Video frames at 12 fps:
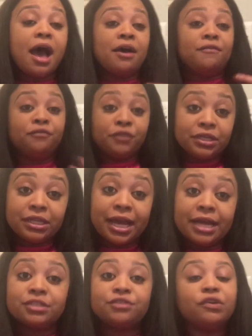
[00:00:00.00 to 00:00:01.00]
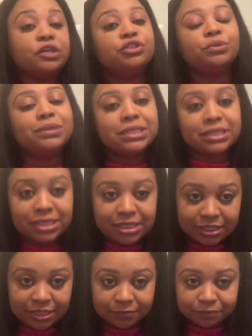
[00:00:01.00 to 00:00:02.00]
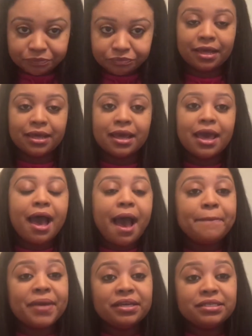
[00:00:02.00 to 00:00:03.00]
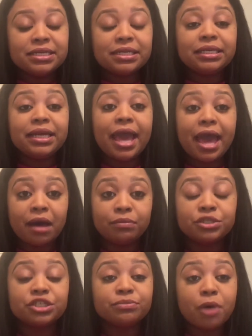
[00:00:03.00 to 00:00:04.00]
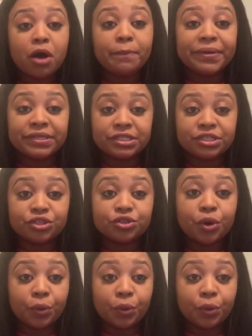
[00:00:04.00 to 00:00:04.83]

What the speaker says: a freelance virtual assistant. I basically helped small business